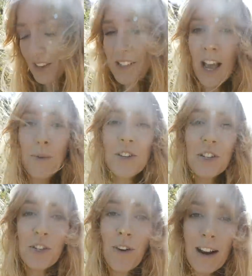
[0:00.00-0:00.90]
so yeah, we
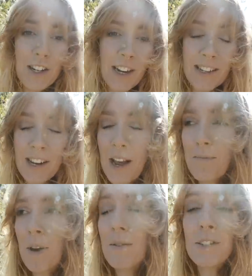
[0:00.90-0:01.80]
just crashed last
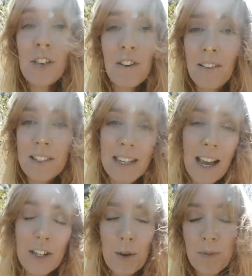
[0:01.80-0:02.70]
night, but it was so lovely to
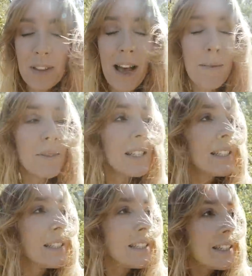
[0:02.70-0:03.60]
catch up with them.
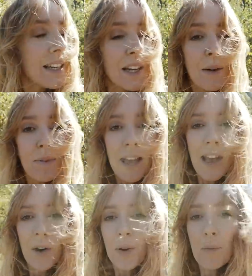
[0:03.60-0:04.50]
But
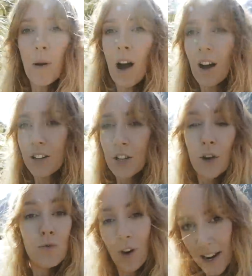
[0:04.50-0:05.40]
yeah, we are parked
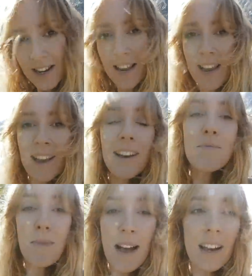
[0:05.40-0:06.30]
right near
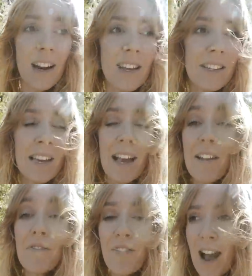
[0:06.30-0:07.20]
Bear Glacier.
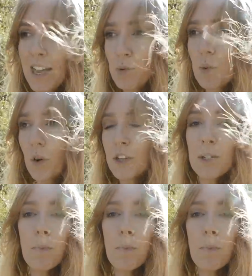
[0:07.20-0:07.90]
In fact, we wanted to